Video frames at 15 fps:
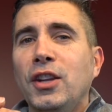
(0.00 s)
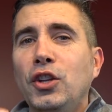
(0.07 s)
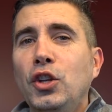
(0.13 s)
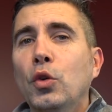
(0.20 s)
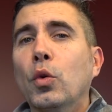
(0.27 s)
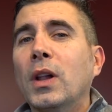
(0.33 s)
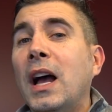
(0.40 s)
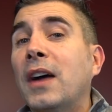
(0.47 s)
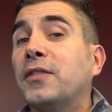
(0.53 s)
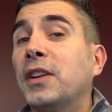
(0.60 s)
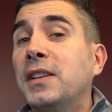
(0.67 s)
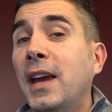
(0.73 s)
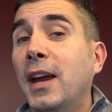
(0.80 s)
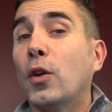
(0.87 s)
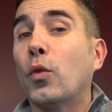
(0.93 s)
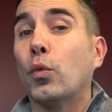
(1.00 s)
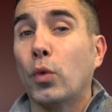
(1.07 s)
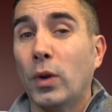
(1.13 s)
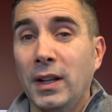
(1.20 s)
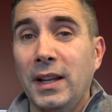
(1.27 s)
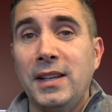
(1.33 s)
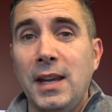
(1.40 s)
You will have to dig
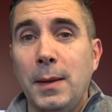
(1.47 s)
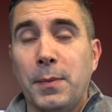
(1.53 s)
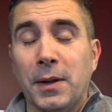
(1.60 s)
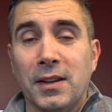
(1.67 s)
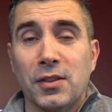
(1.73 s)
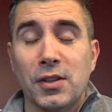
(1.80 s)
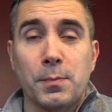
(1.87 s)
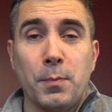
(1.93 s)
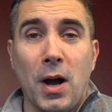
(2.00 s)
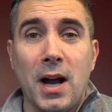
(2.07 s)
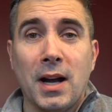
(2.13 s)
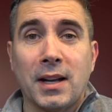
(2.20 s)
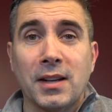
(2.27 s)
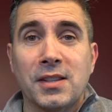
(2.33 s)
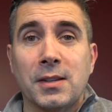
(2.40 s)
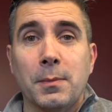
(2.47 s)
really deep into those pockets